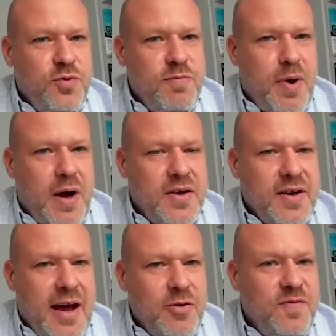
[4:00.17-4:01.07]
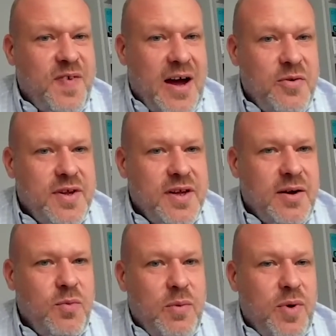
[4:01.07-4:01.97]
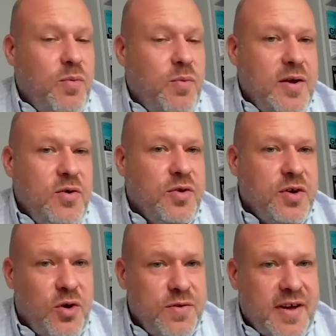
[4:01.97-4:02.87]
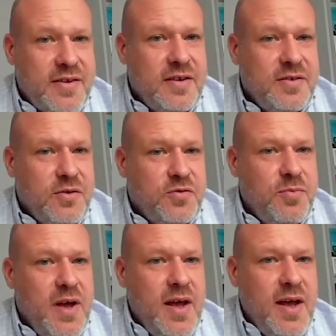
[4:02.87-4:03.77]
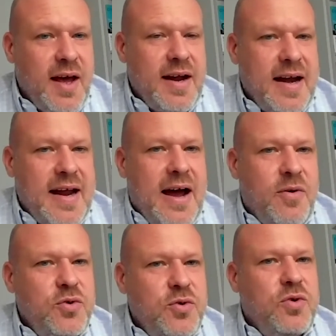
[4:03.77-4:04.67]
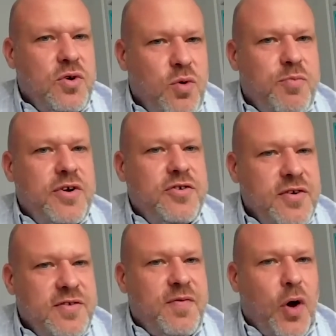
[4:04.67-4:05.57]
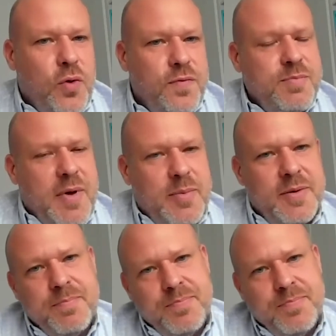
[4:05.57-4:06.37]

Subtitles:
with Bunq and how you found it, where you got the contact details from, and how your cooperation has evolved, maybe?